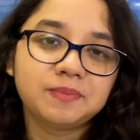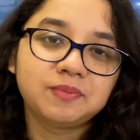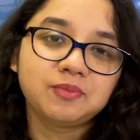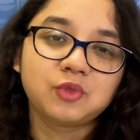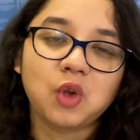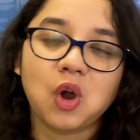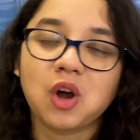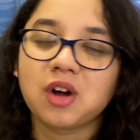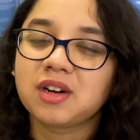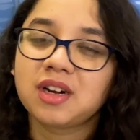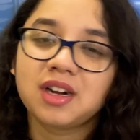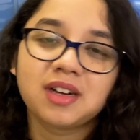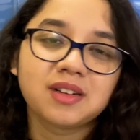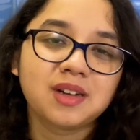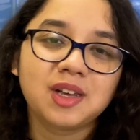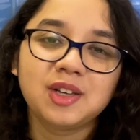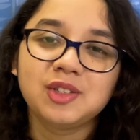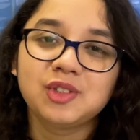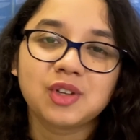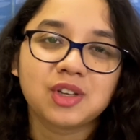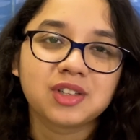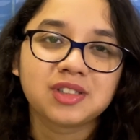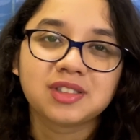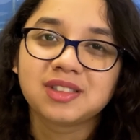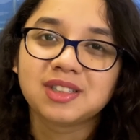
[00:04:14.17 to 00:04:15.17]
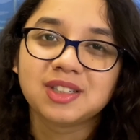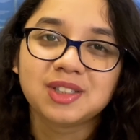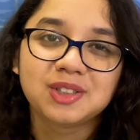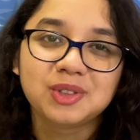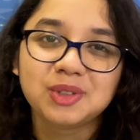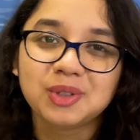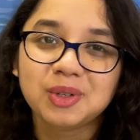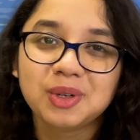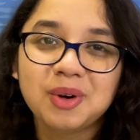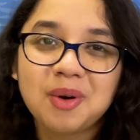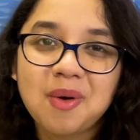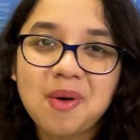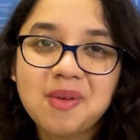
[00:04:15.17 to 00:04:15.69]
Dark and nice sauce
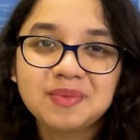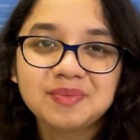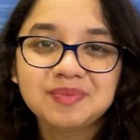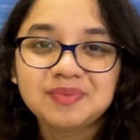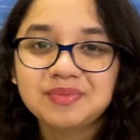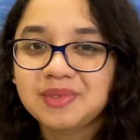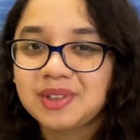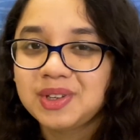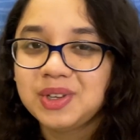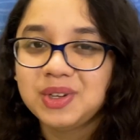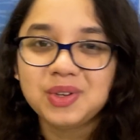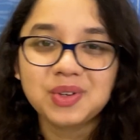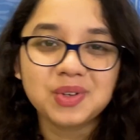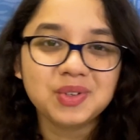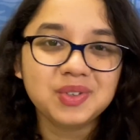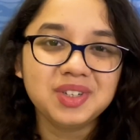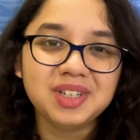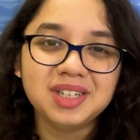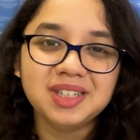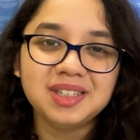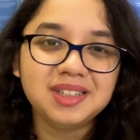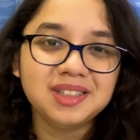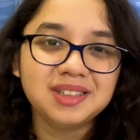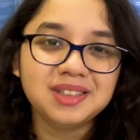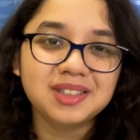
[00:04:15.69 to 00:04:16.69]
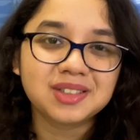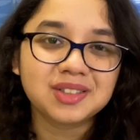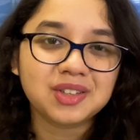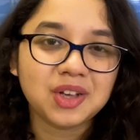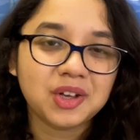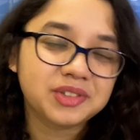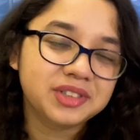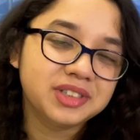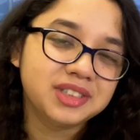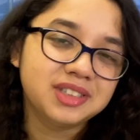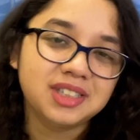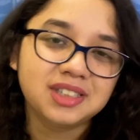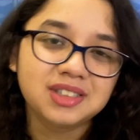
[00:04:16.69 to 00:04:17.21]
though. You don't really need the sauce
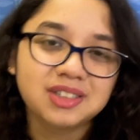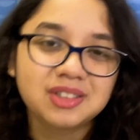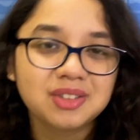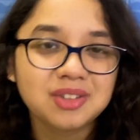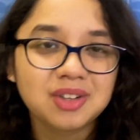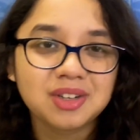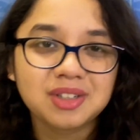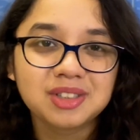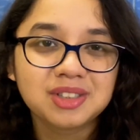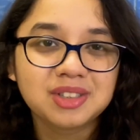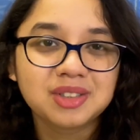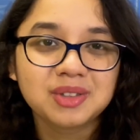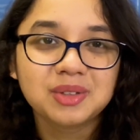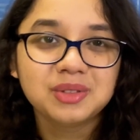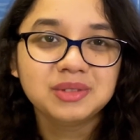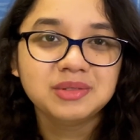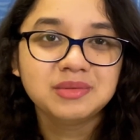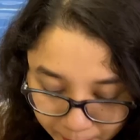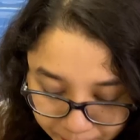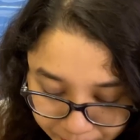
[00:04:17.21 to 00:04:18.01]
to taste good on its own.